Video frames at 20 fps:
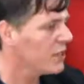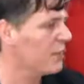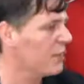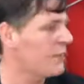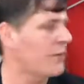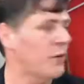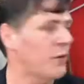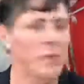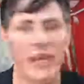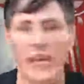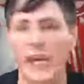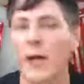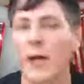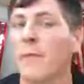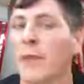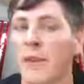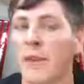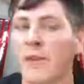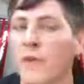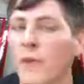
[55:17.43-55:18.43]
some of the
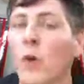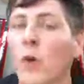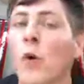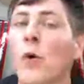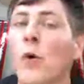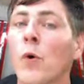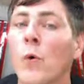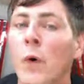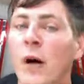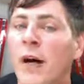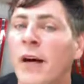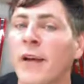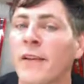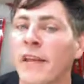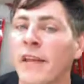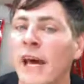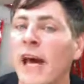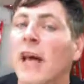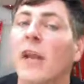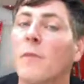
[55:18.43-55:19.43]
ailments you
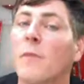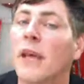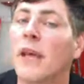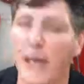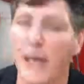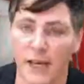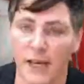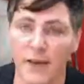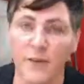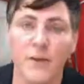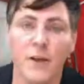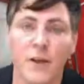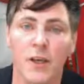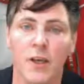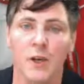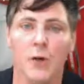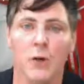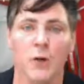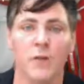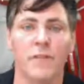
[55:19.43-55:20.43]
undoubtedly have,
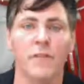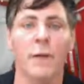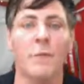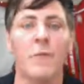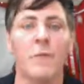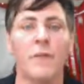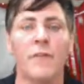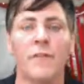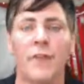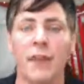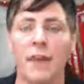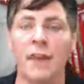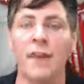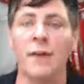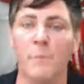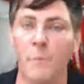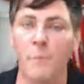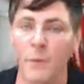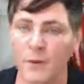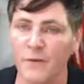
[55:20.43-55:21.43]
or some of the
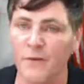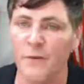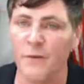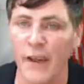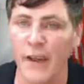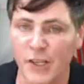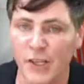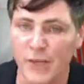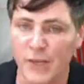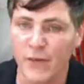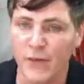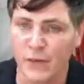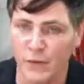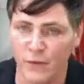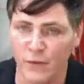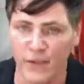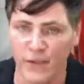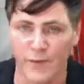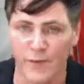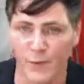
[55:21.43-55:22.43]
imperfections you
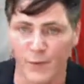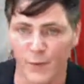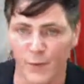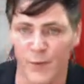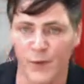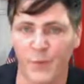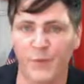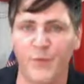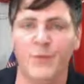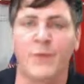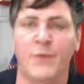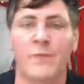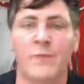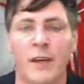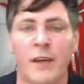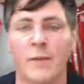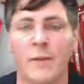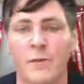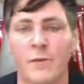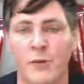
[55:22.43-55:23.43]
suffer from.
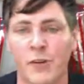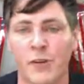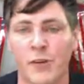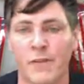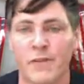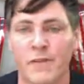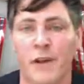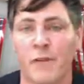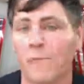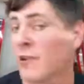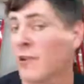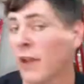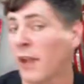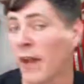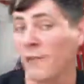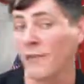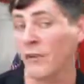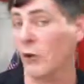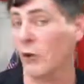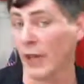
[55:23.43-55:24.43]
Sometimes they're just not
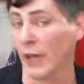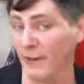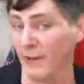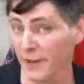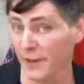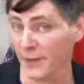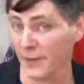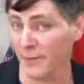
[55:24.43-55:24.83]
realizing you have them.